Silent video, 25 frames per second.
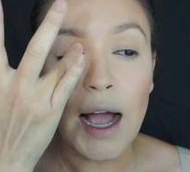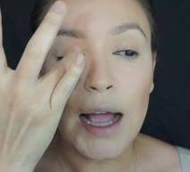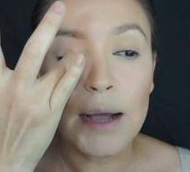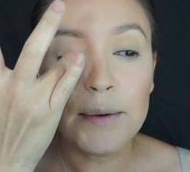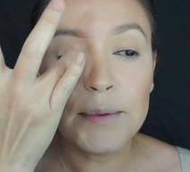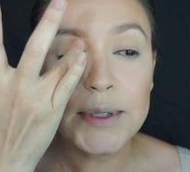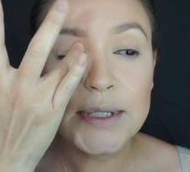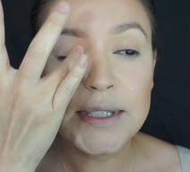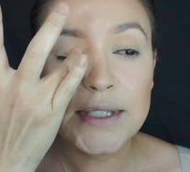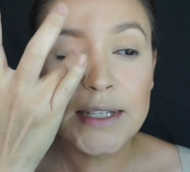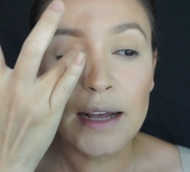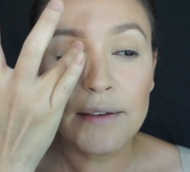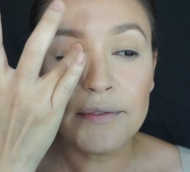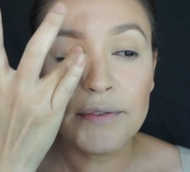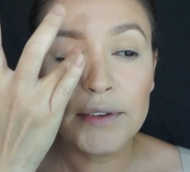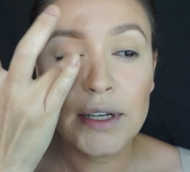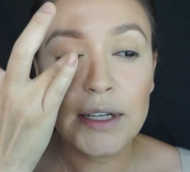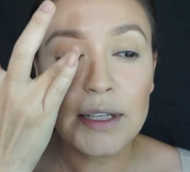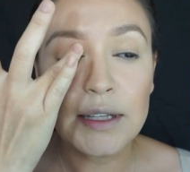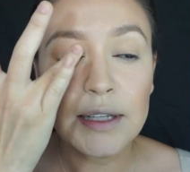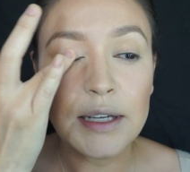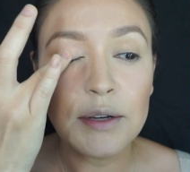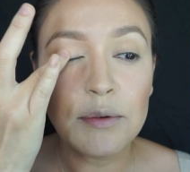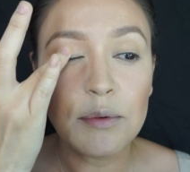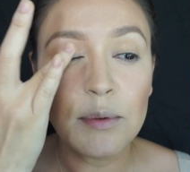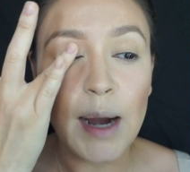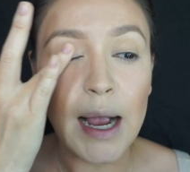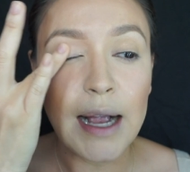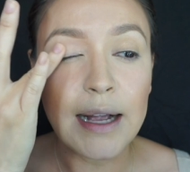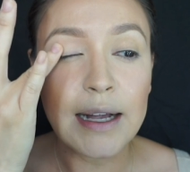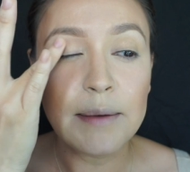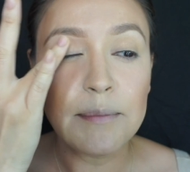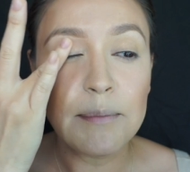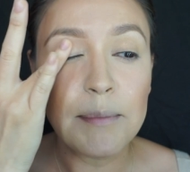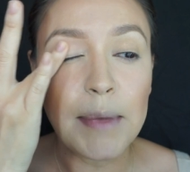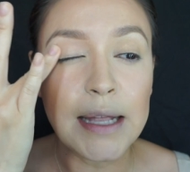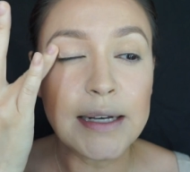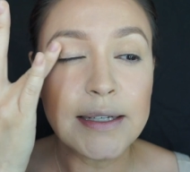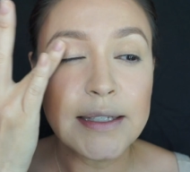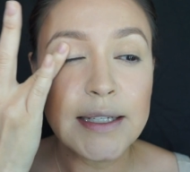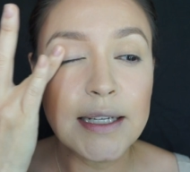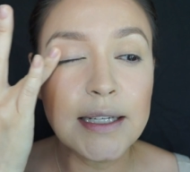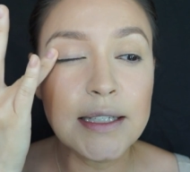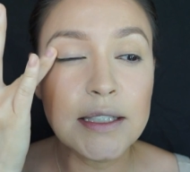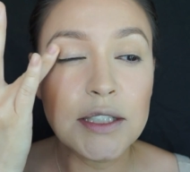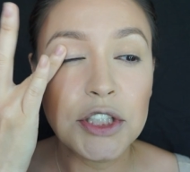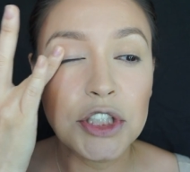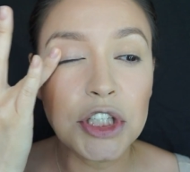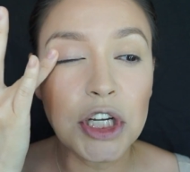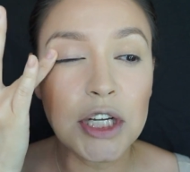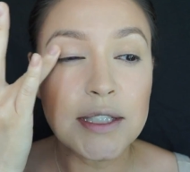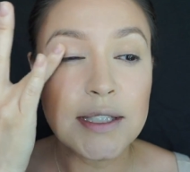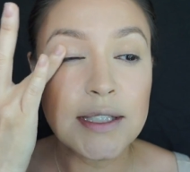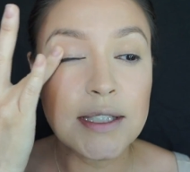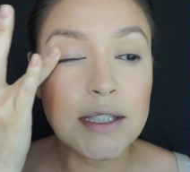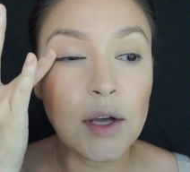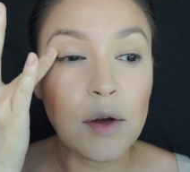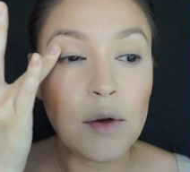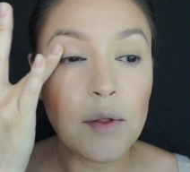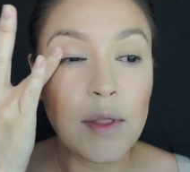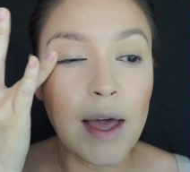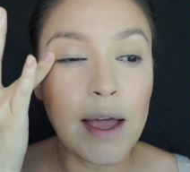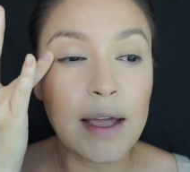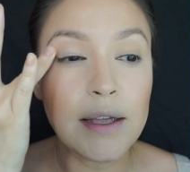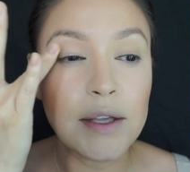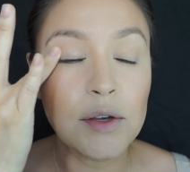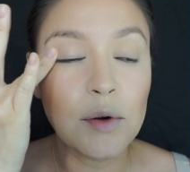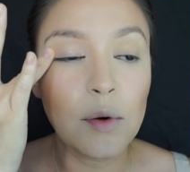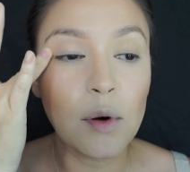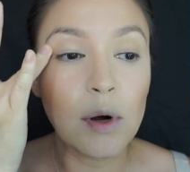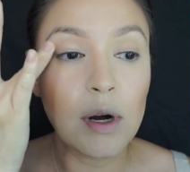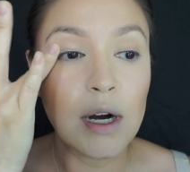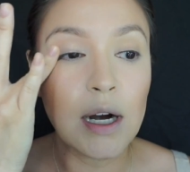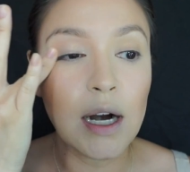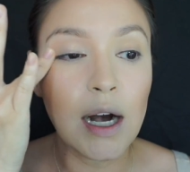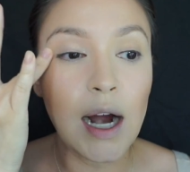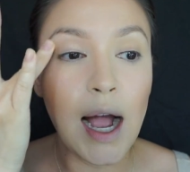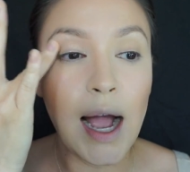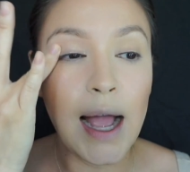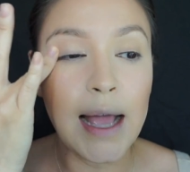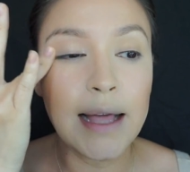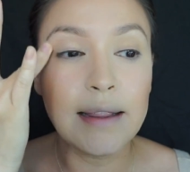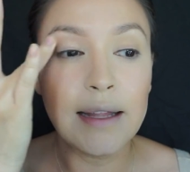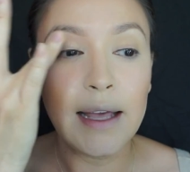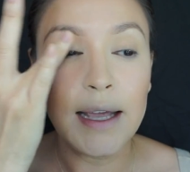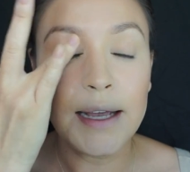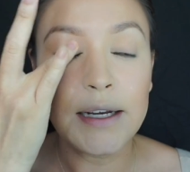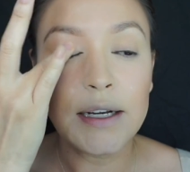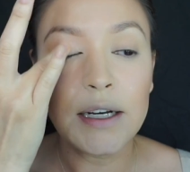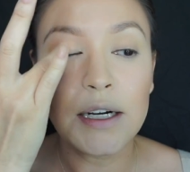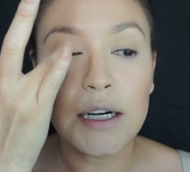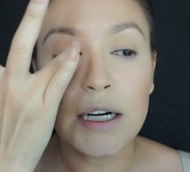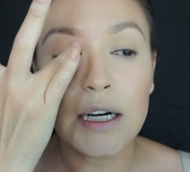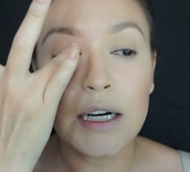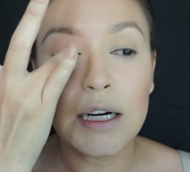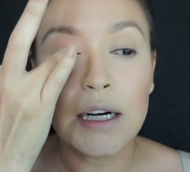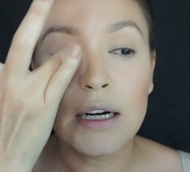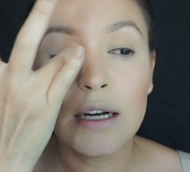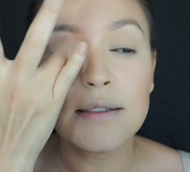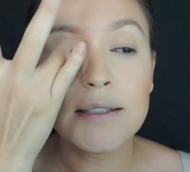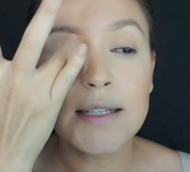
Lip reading: I would definitely recommend it just so that your eyeliner